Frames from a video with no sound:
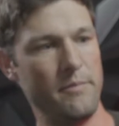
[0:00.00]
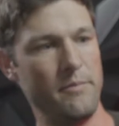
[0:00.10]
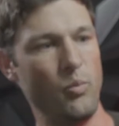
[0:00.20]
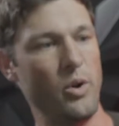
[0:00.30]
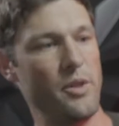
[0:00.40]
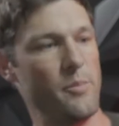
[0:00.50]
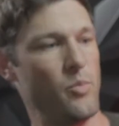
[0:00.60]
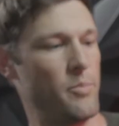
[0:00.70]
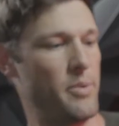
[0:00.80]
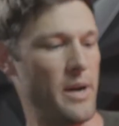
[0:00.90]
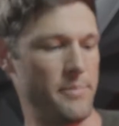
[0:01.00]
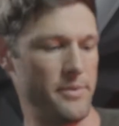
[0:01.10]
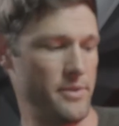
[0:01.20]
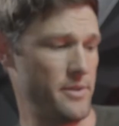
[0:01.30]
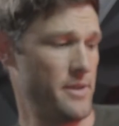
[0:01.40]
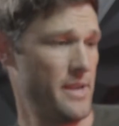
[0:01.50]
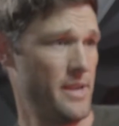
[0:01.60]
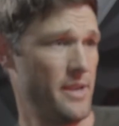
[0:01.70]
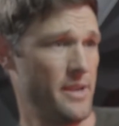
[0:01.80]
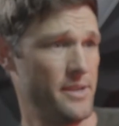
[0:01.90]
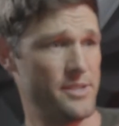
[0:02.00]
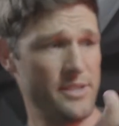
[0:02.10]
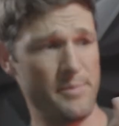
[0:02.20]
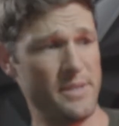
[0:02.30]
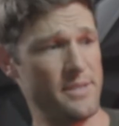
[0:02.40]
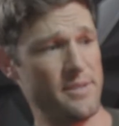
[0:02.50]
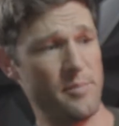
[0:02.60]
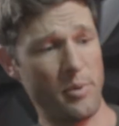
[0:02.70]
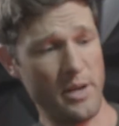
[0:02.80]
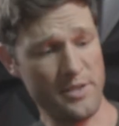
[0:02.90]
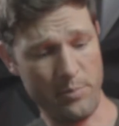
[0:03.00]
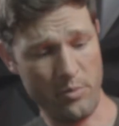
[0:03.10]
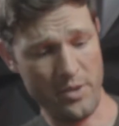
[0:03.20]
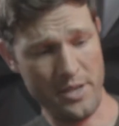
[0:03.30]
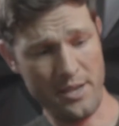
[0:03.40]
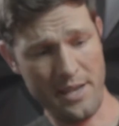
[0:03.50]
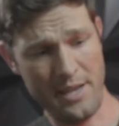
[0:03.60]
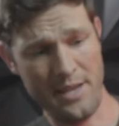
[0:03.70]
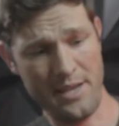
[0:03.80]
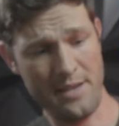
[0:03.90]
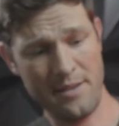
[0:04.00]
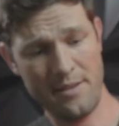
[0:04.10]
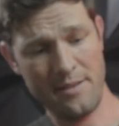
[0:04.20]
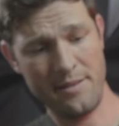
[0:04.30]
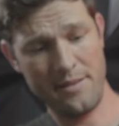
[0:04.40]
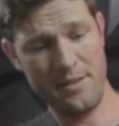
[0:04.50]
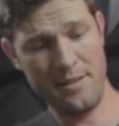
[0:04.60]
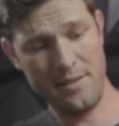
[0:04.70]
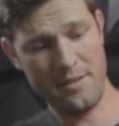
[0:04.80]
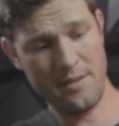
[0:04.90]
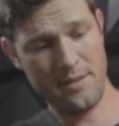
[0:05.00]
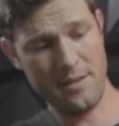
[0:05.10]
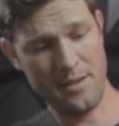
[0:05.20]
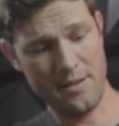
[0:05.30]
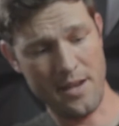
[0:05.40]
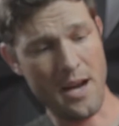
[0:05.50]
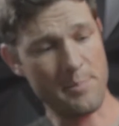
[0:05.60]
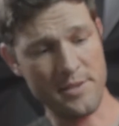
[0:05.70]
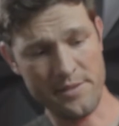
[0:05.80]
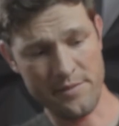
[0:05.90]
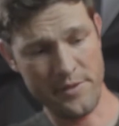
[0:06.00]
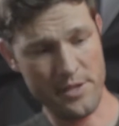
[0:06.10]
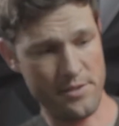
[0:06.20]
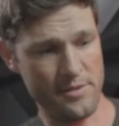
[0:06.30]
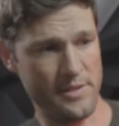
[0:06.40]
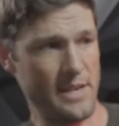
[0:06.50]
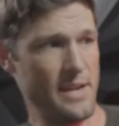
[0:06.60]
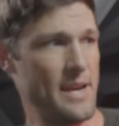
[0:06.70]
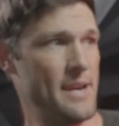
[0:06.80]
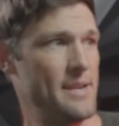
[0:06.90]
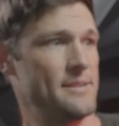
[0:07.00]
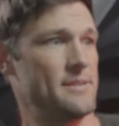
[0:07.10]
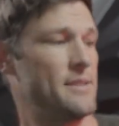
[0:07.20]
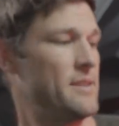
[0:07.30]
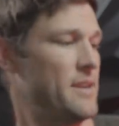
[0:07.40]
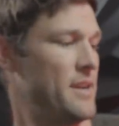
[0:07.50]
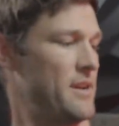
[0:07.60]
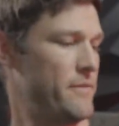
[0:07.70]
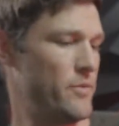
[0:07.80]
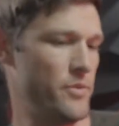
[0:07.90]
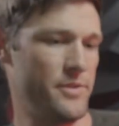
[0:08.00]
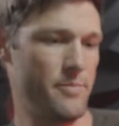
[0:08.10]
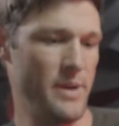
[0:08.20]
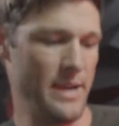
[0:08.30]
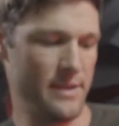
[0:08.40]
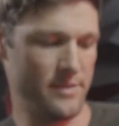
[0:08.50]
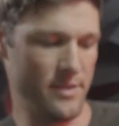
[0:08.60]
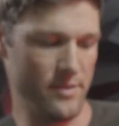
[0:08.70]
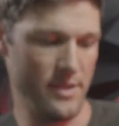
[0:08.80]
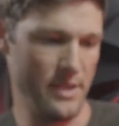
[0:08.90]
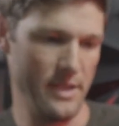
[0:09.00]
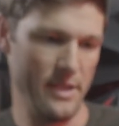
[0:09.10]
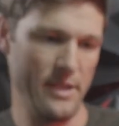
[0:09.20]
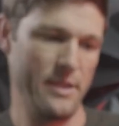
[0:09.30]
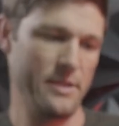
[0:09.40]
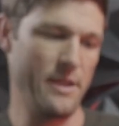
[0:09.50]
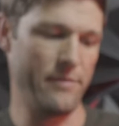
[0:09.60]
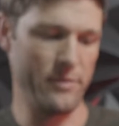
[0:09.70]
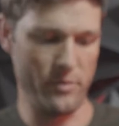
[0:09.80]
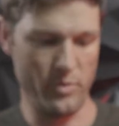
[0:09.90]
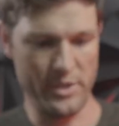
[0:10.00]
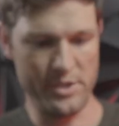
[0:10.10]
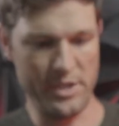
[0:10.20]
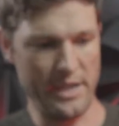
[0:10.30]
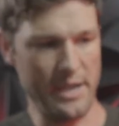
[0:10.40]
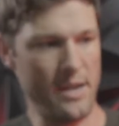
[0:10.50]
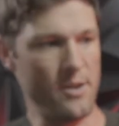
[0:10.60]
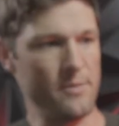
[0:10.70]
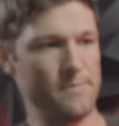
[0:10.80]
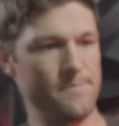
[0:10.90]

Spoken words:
one of the more popular just because of the price point and the options and features that it has for this bag. So definitely one to check out.